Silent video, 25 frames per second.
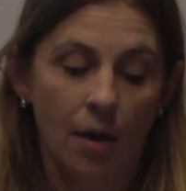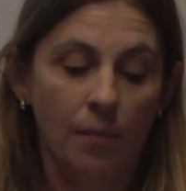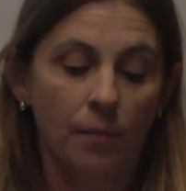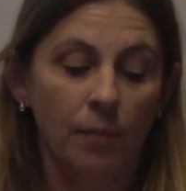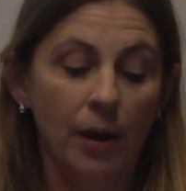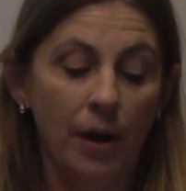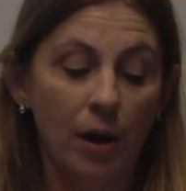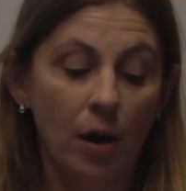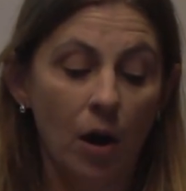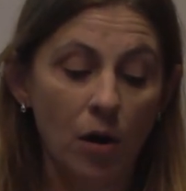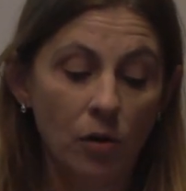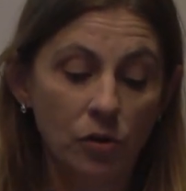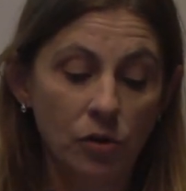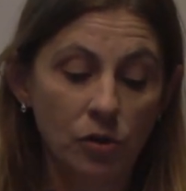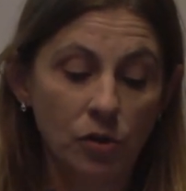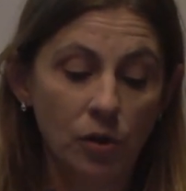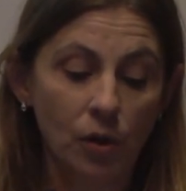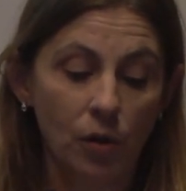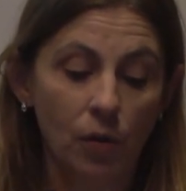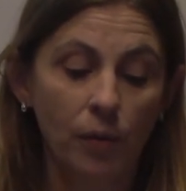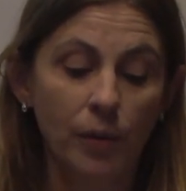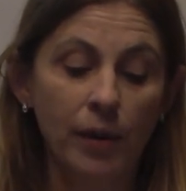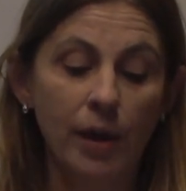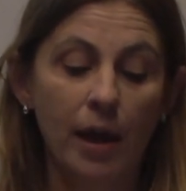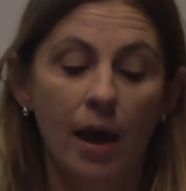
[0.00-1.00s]
But
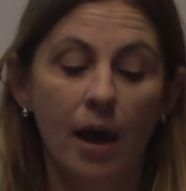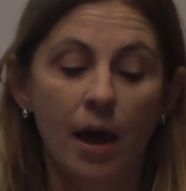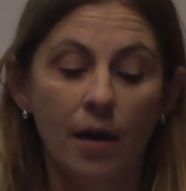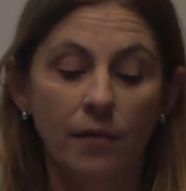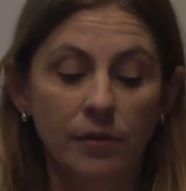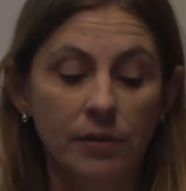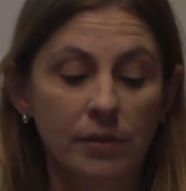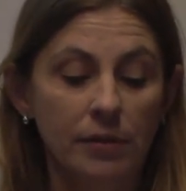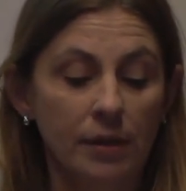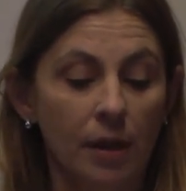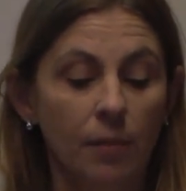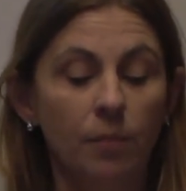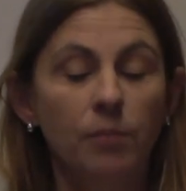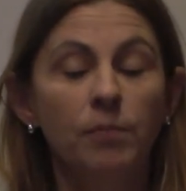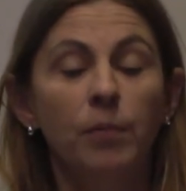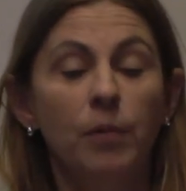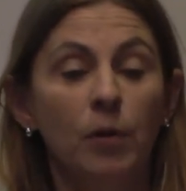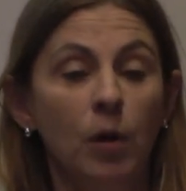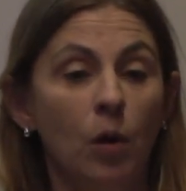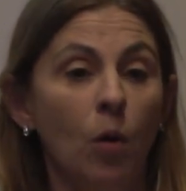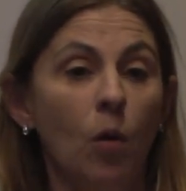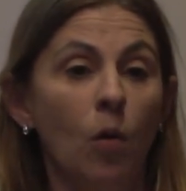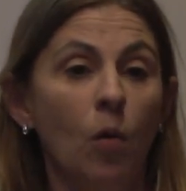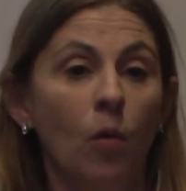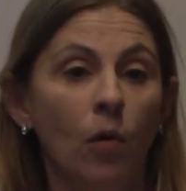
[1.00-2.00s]
also we had
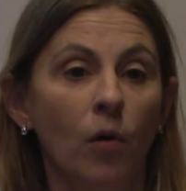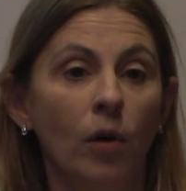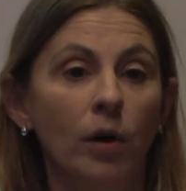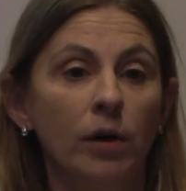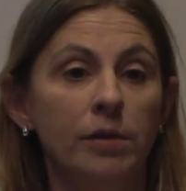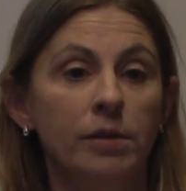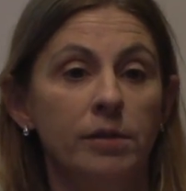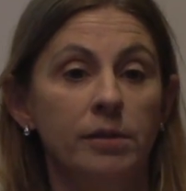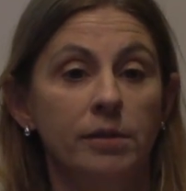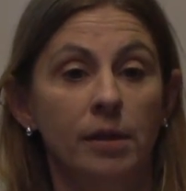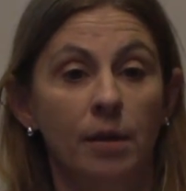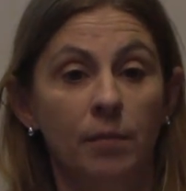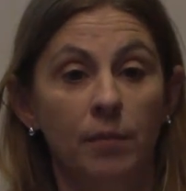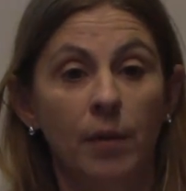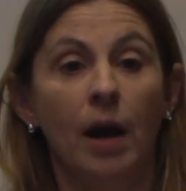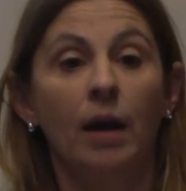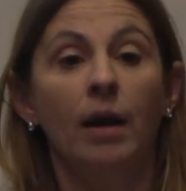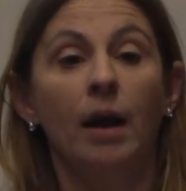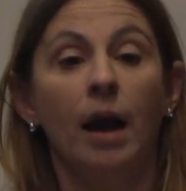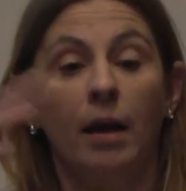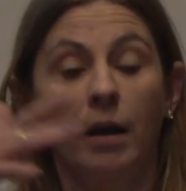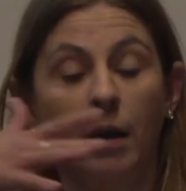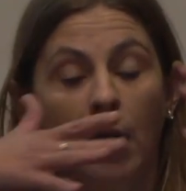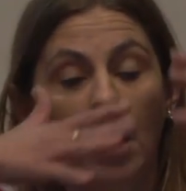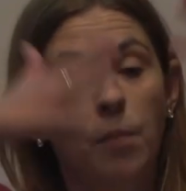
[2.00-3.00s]
some cohorts,
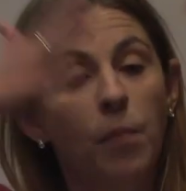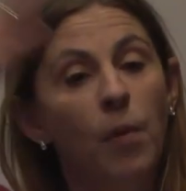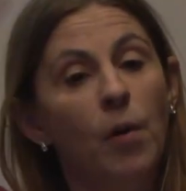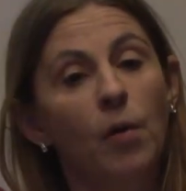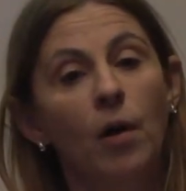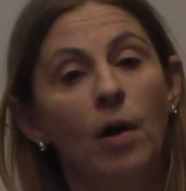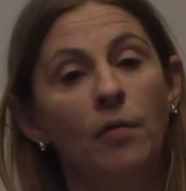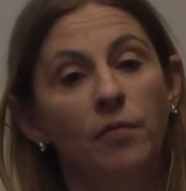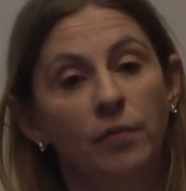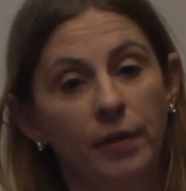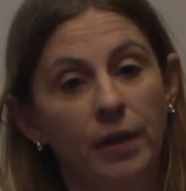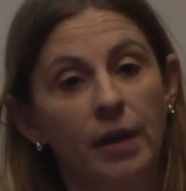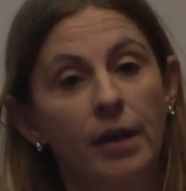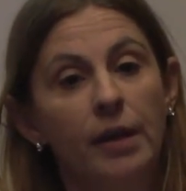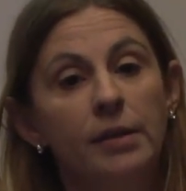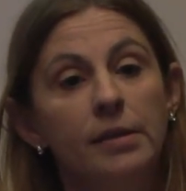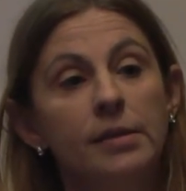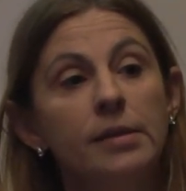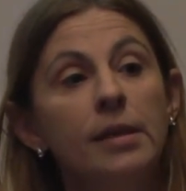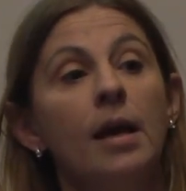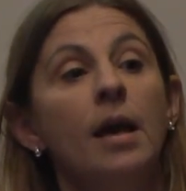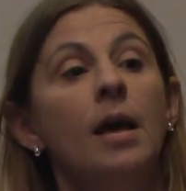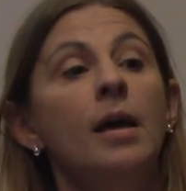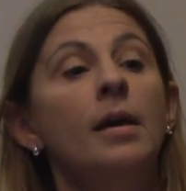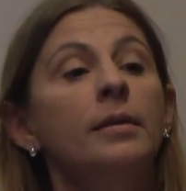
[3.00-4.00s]
a couple of
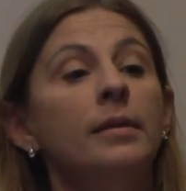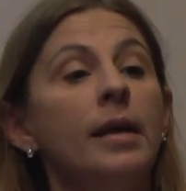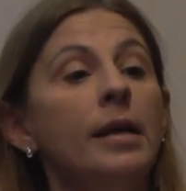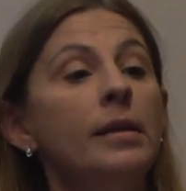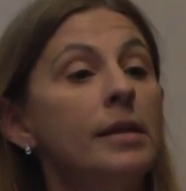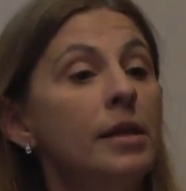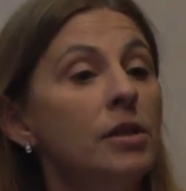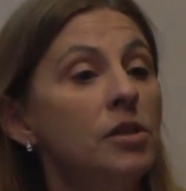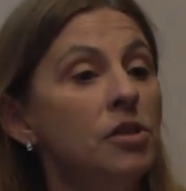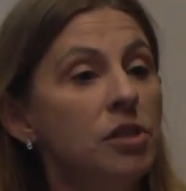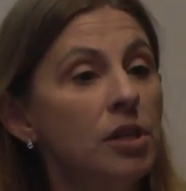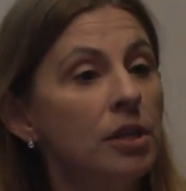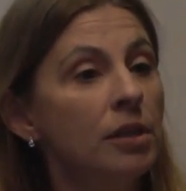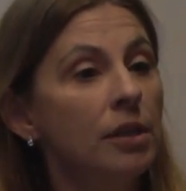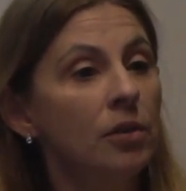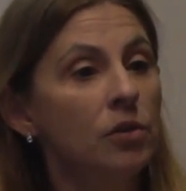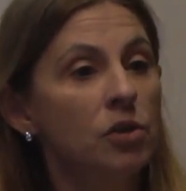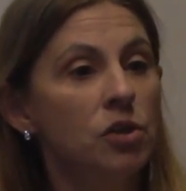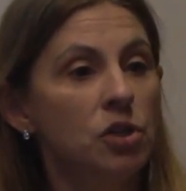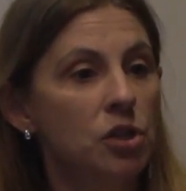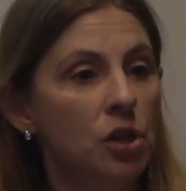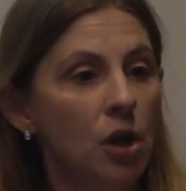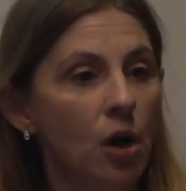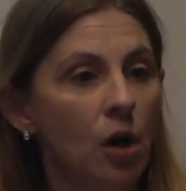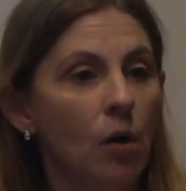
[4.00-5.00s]
kids that they didn't
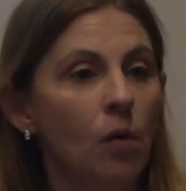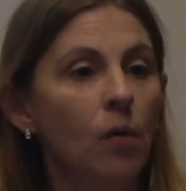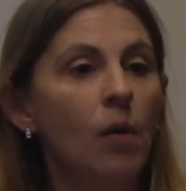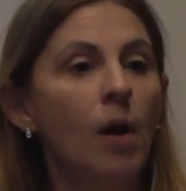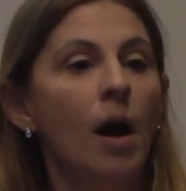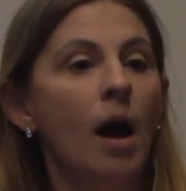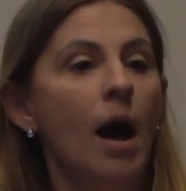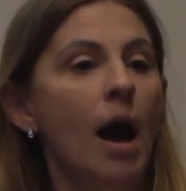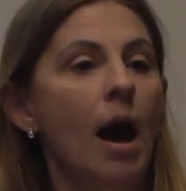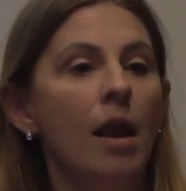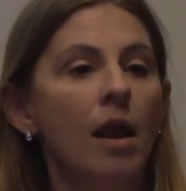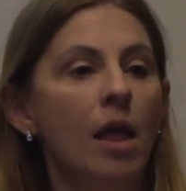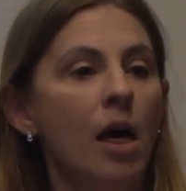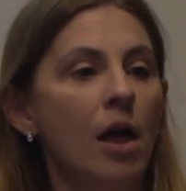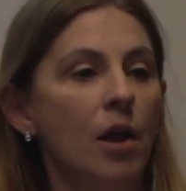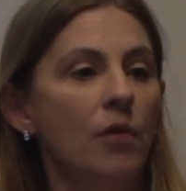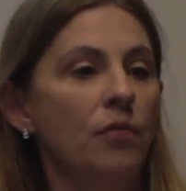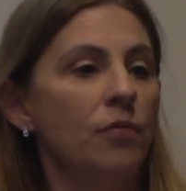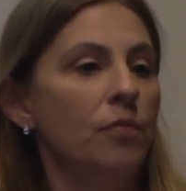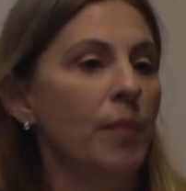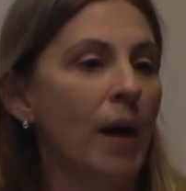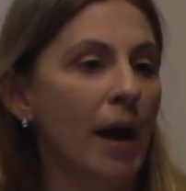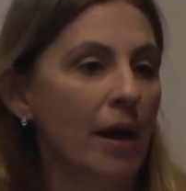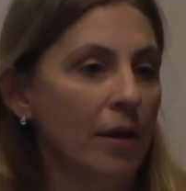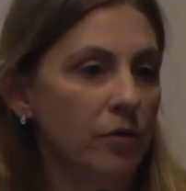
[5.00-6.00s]
show a lot
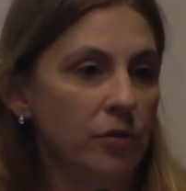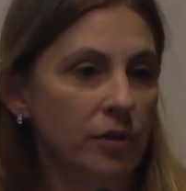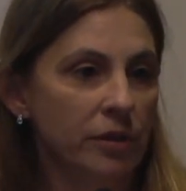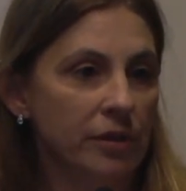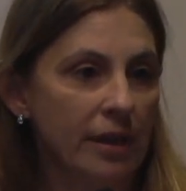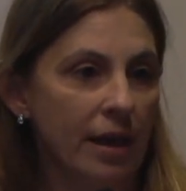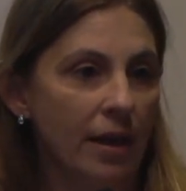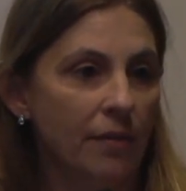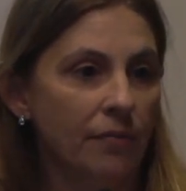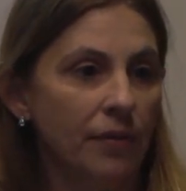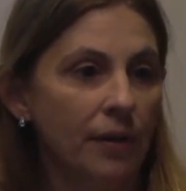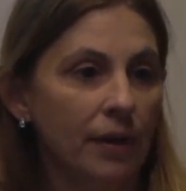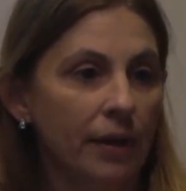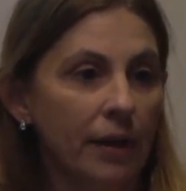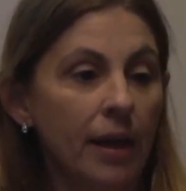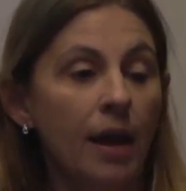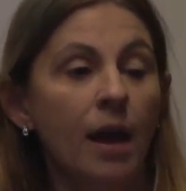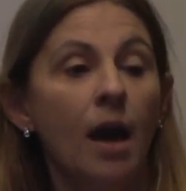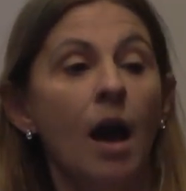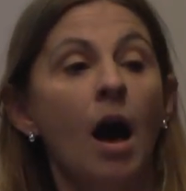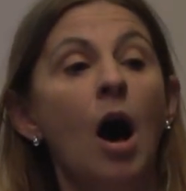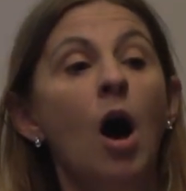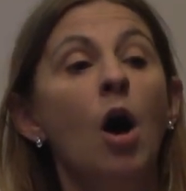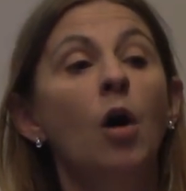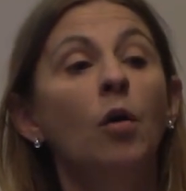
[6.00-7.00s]
of
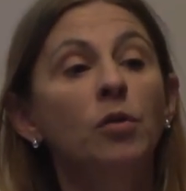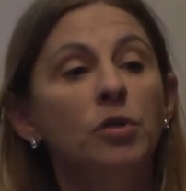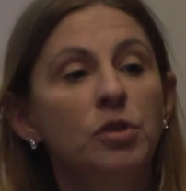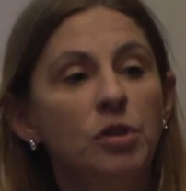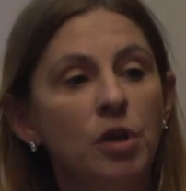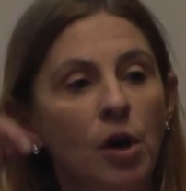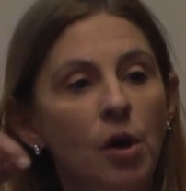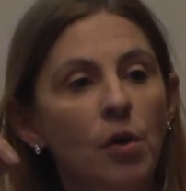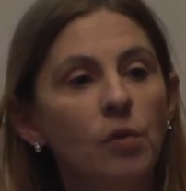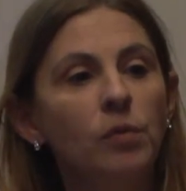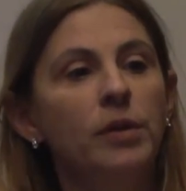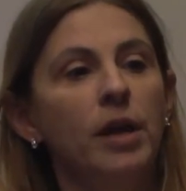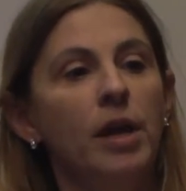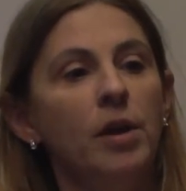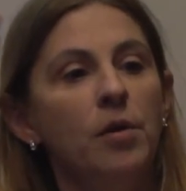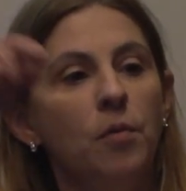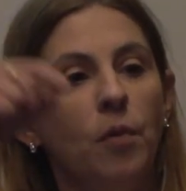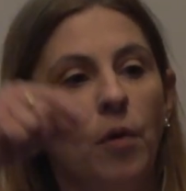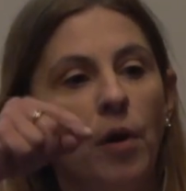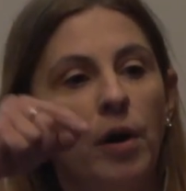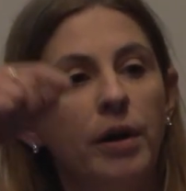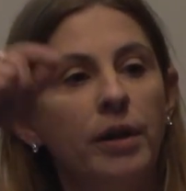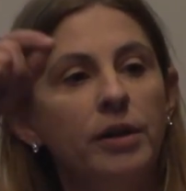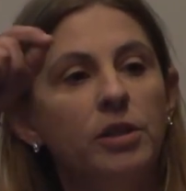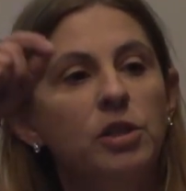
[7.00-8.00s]
microcephaly, although they
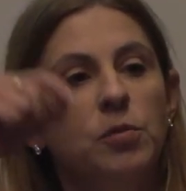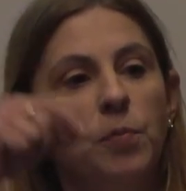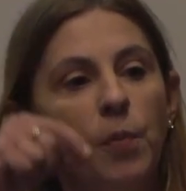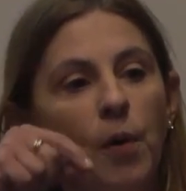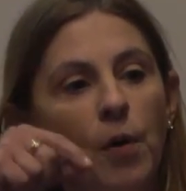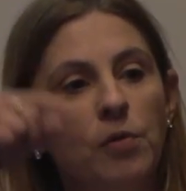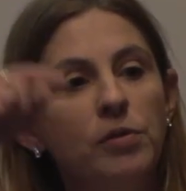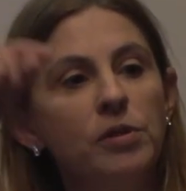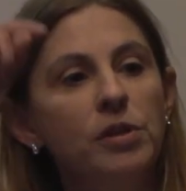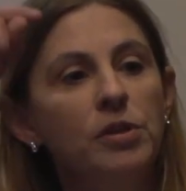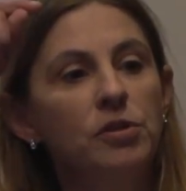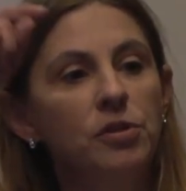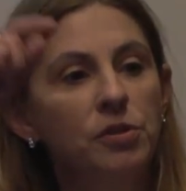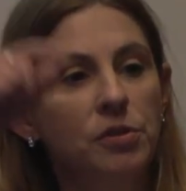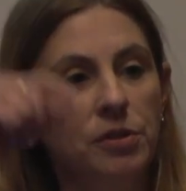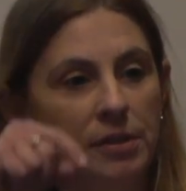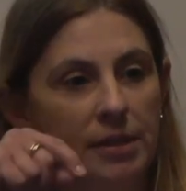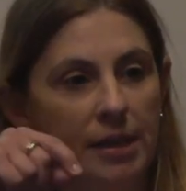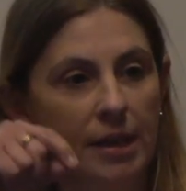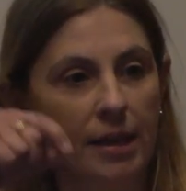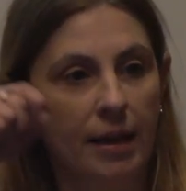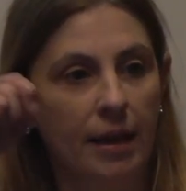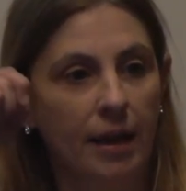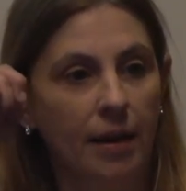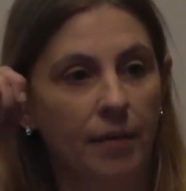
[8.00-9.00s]
were exposed to
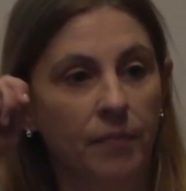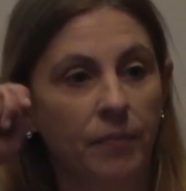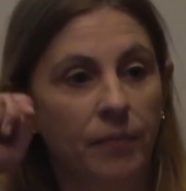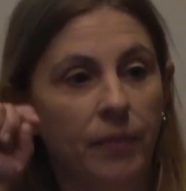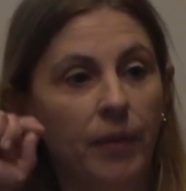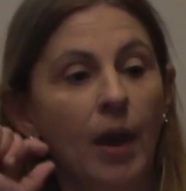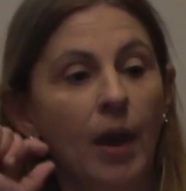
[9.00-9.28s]
Zika.